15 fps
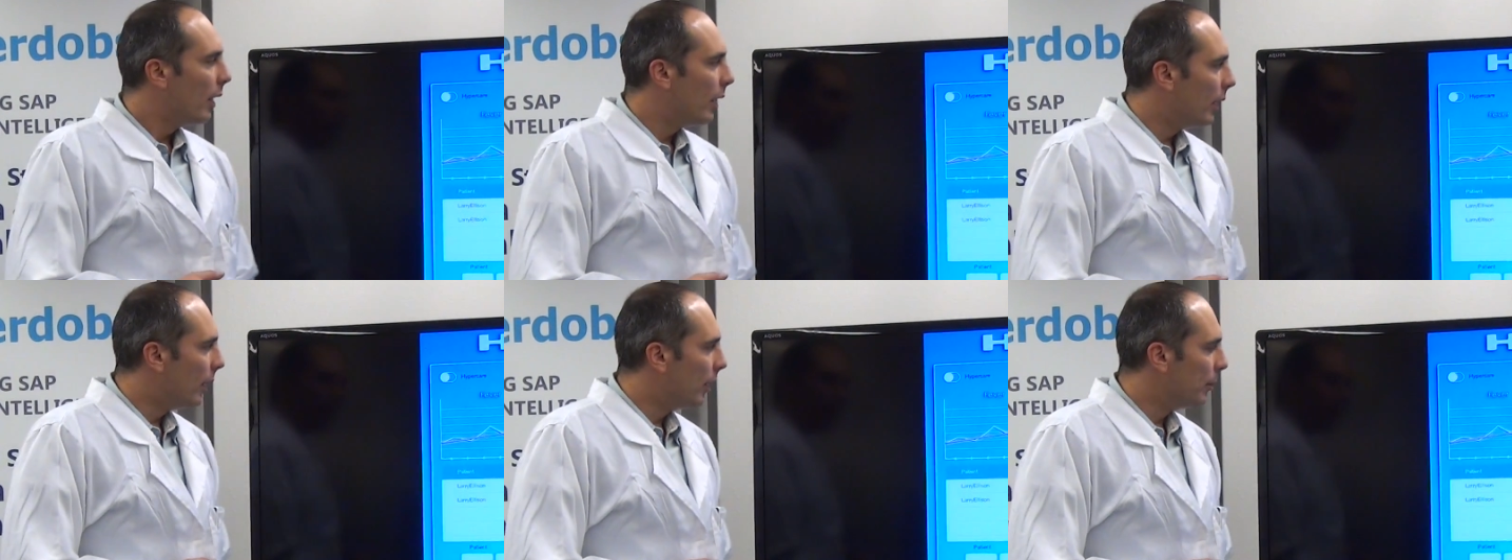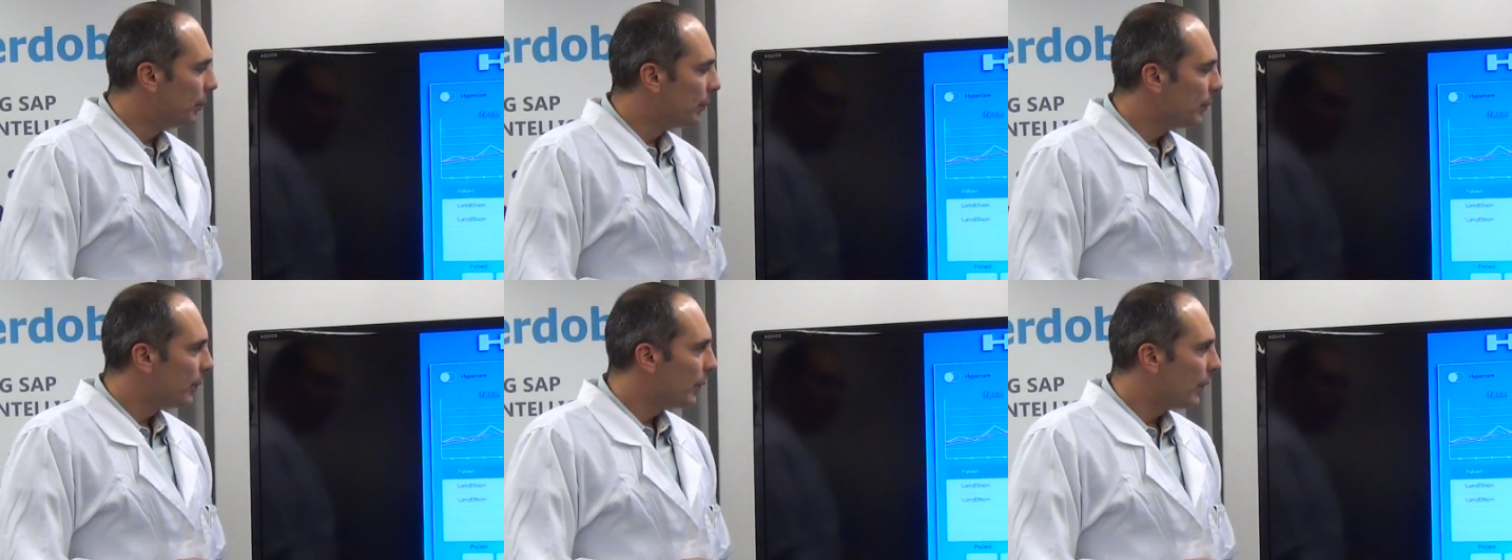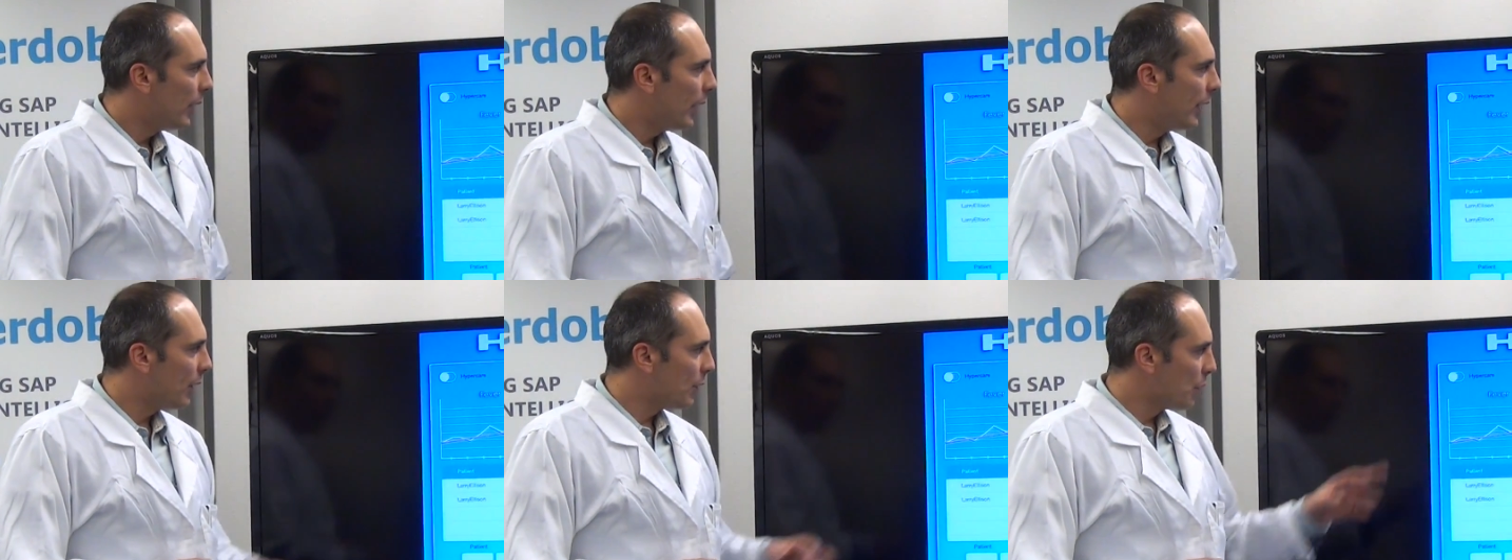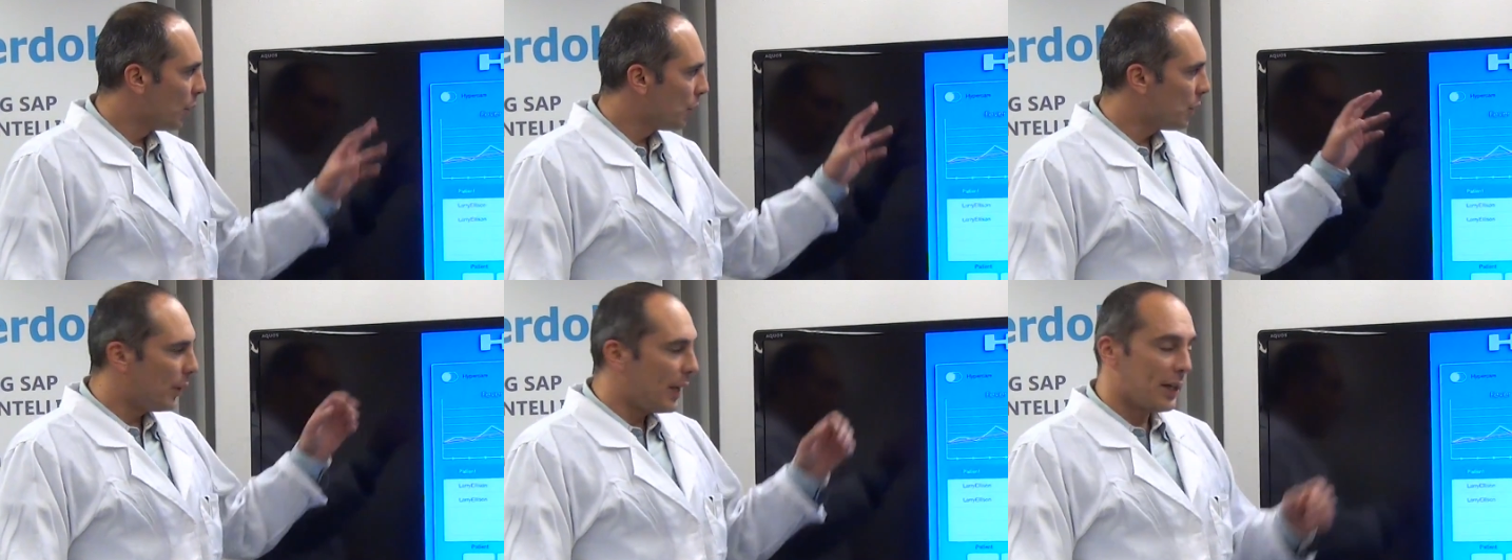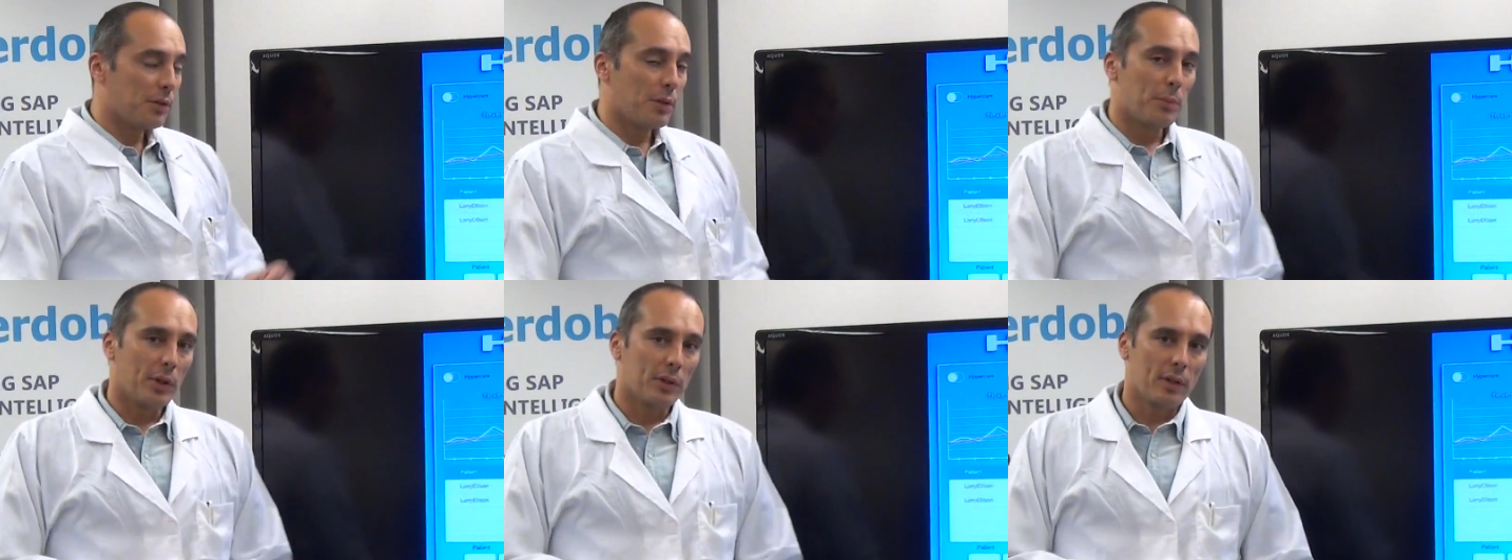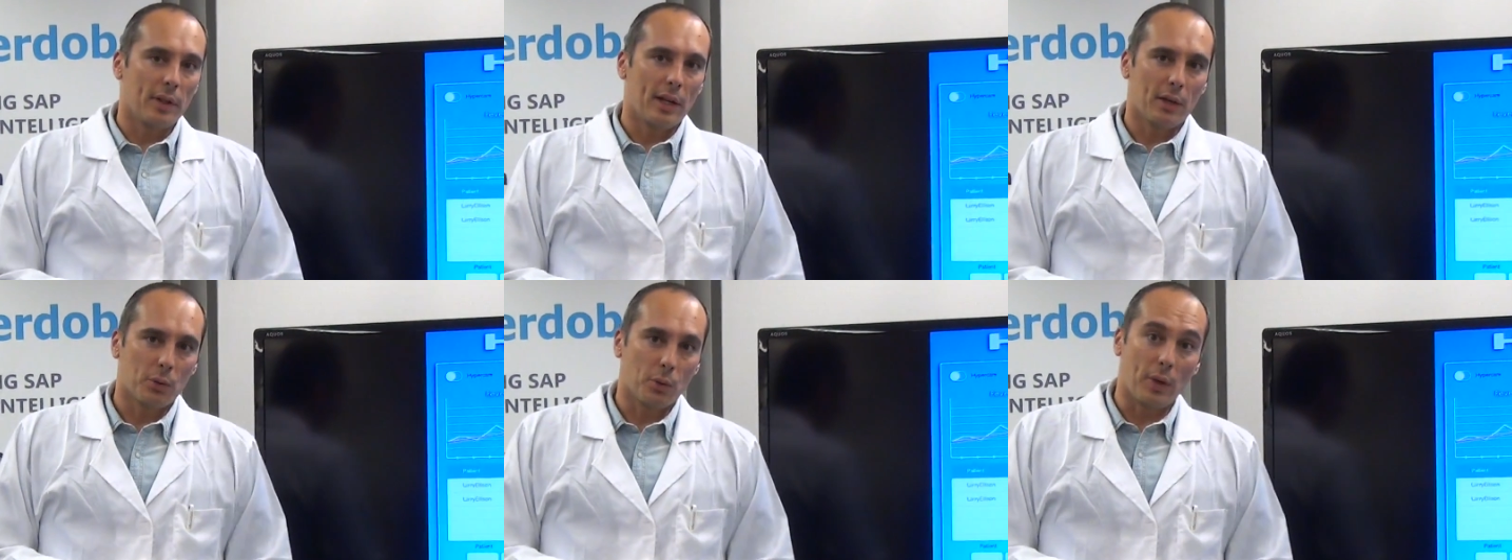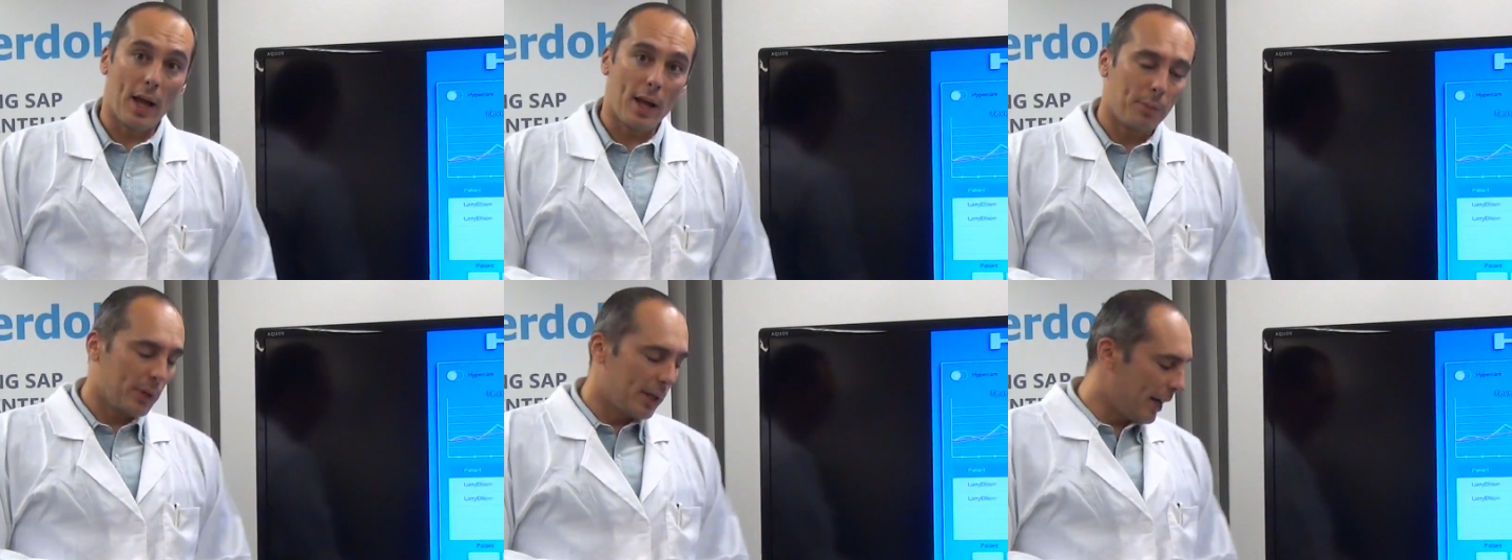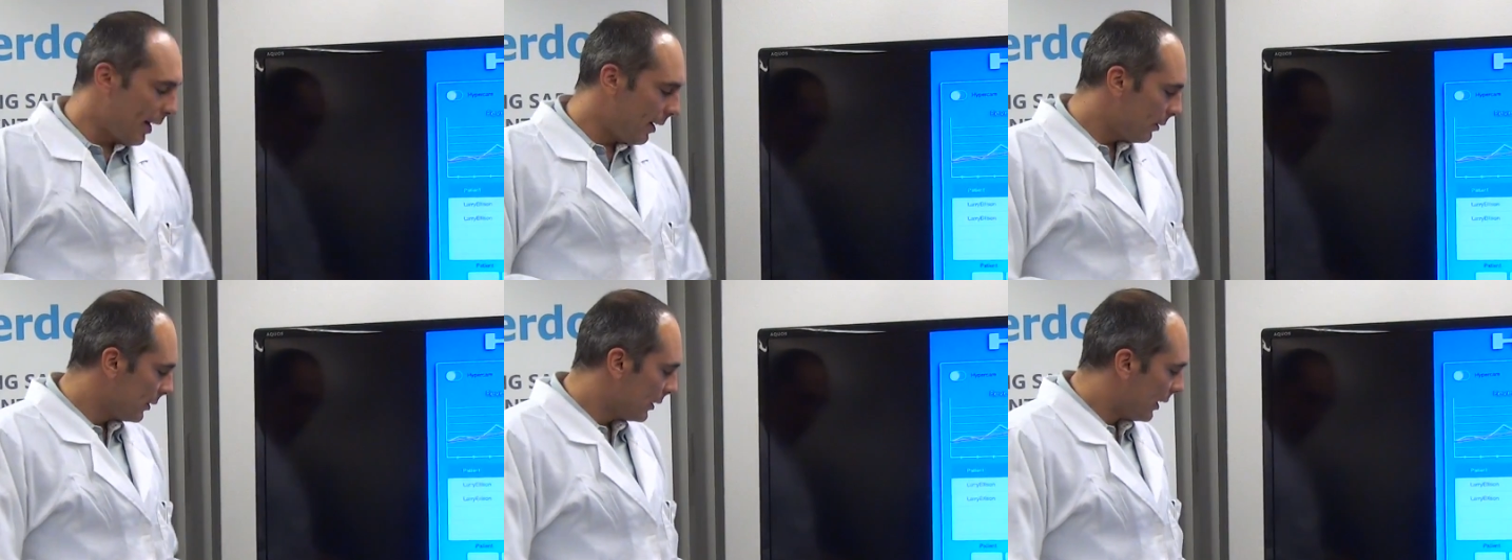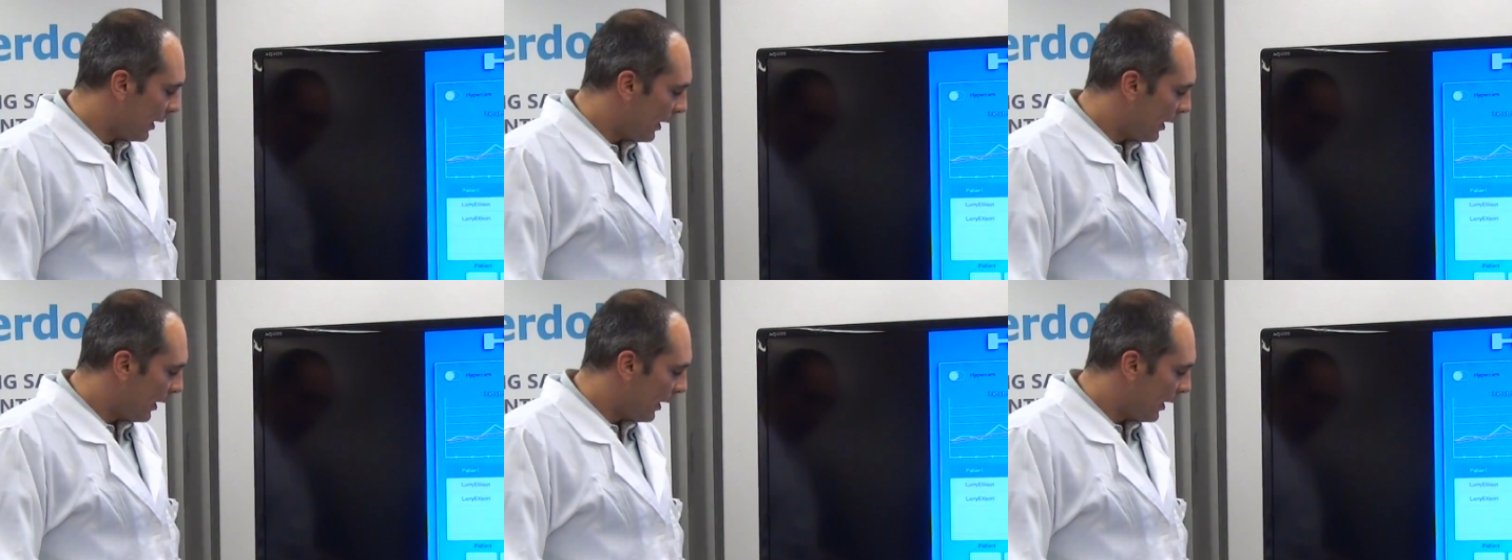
Um, and there's also an extra button there called hypercare.